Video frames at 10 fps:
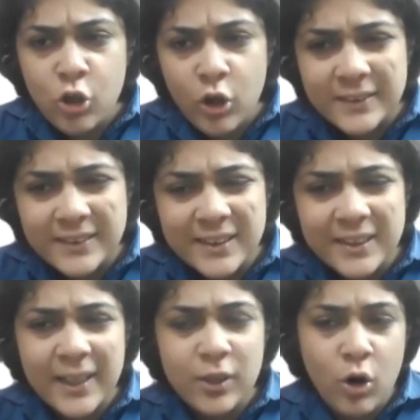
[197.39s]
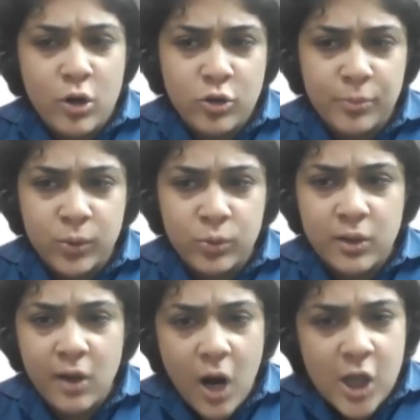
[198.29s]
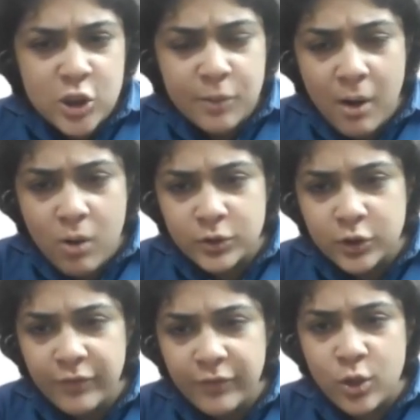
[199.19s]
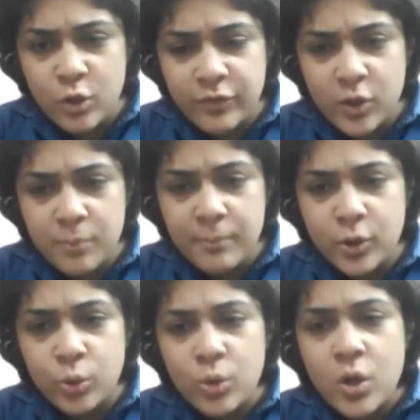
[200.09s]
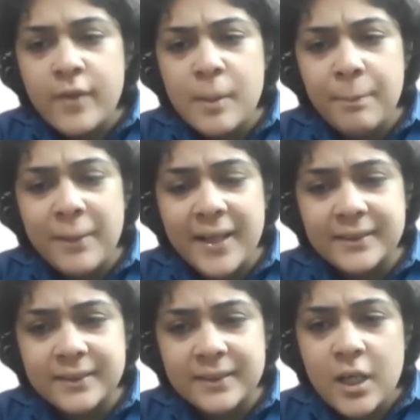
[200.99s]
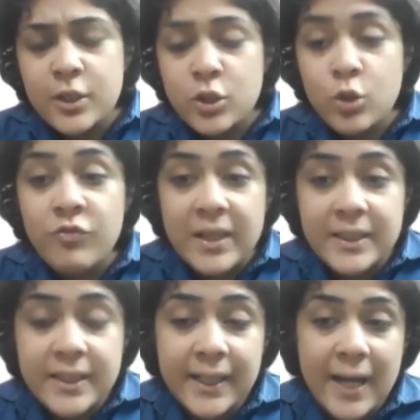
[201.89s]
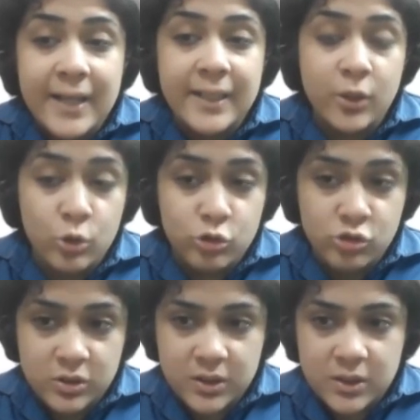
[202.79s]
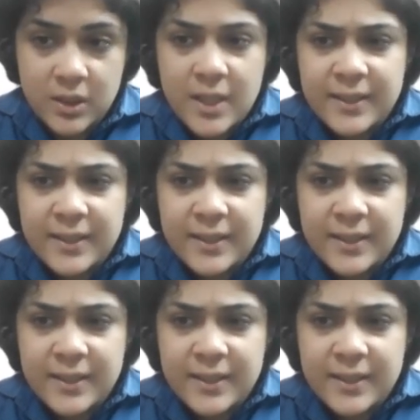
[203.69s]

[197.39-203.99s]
constantly contribute large amounts of alluvium to the plains through weathering and erosions.